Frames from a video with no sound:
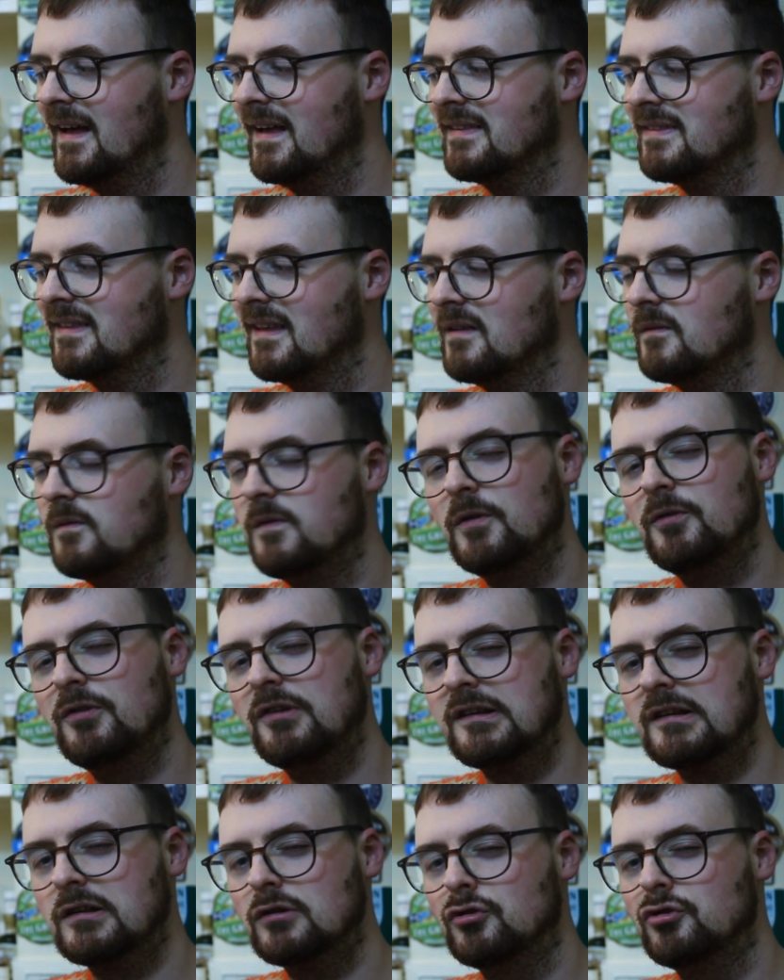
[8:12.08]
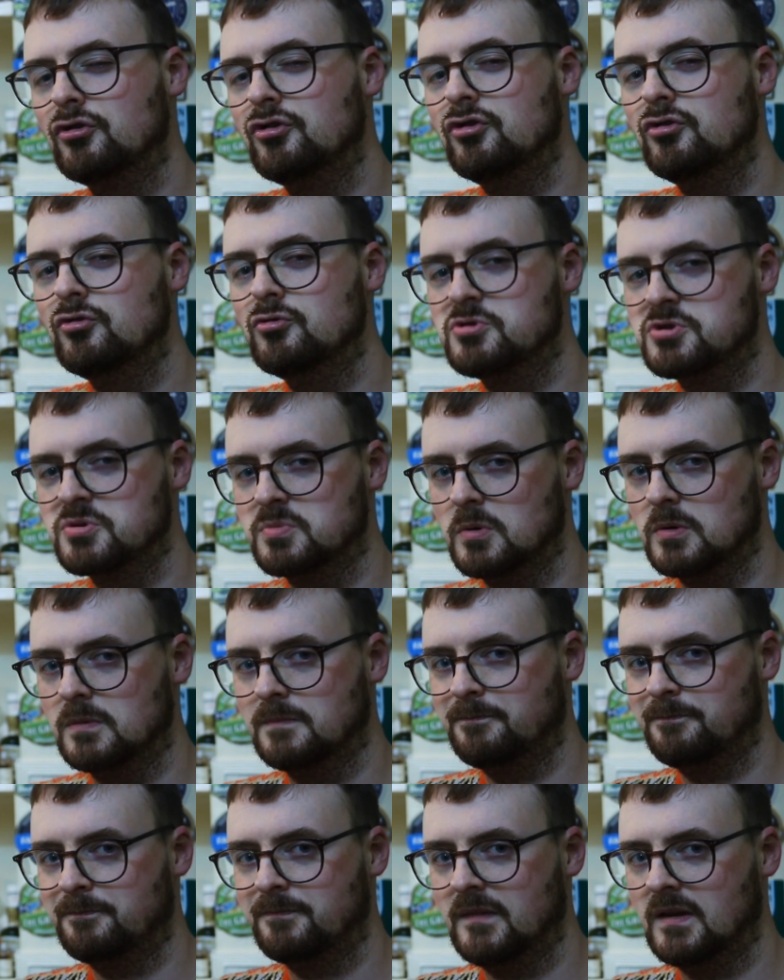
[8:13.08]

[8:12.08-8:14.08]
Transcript: it feels a little unusual.